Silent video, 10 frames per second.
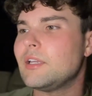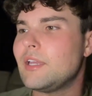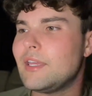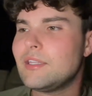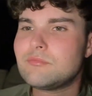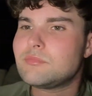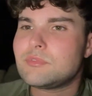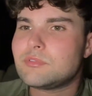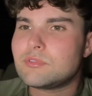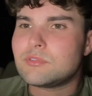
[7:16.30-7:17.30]
And
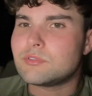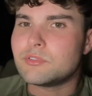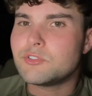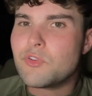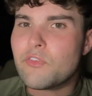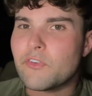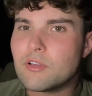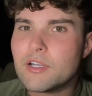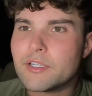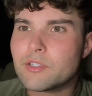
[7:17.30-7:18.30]
you just feel
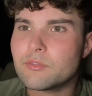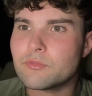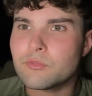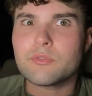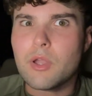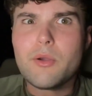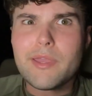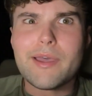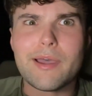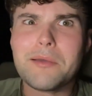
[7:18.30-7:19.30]
like, oh
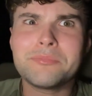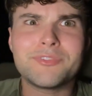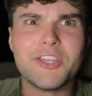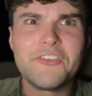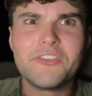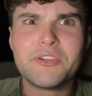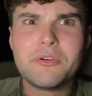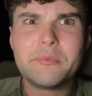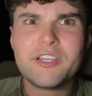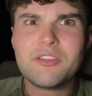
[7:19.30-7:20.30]
yeah, I'm definitely
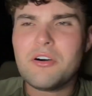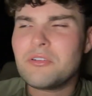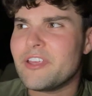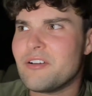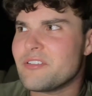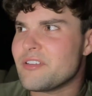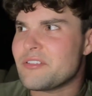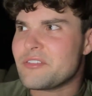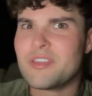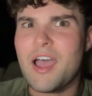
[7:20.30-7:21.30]
going to be alone
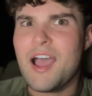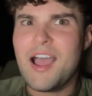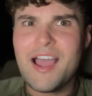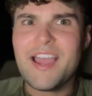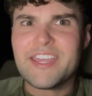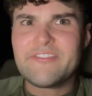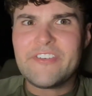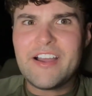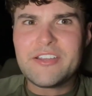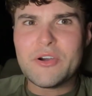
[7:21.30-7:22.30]
nowadays. I can't
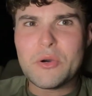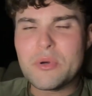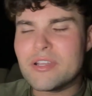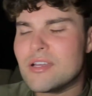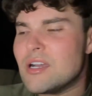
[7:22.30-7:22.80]
find no one.